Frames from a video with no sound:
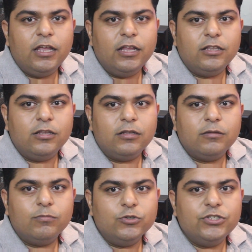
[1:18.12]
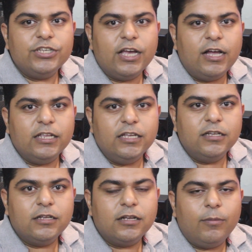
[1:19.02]
in
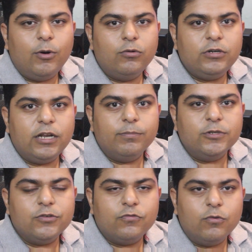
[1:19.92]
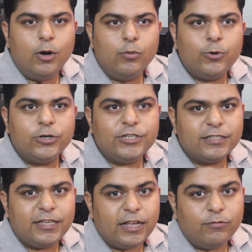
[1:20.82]
Munsiyari about Temples of Kumaon
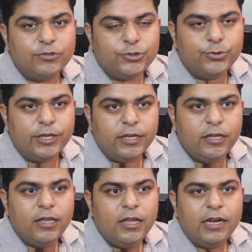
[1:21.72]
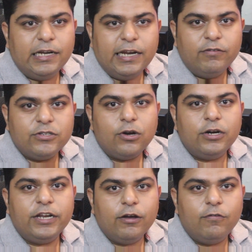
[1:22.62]
project that I was doing never
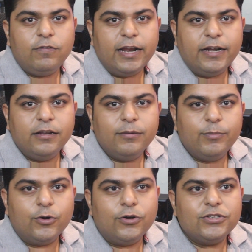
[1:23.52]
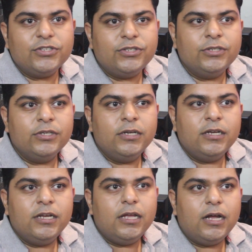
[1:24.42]
saw a day of light, because
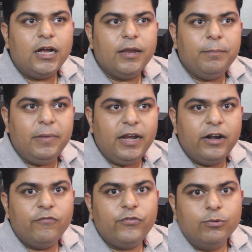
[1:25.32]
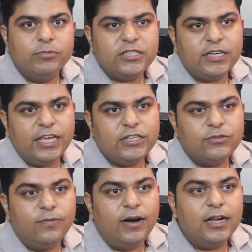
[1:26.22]
I made a few
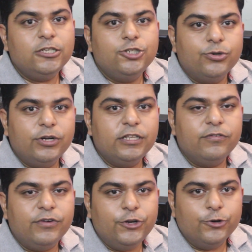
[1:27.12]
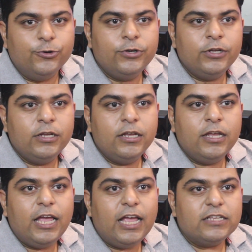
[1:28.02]
mistakes while shooting the video,
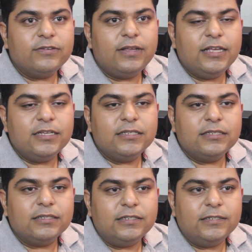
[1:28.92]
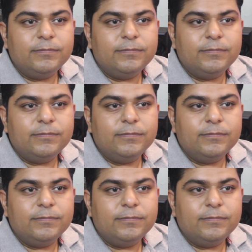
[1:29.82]
as well as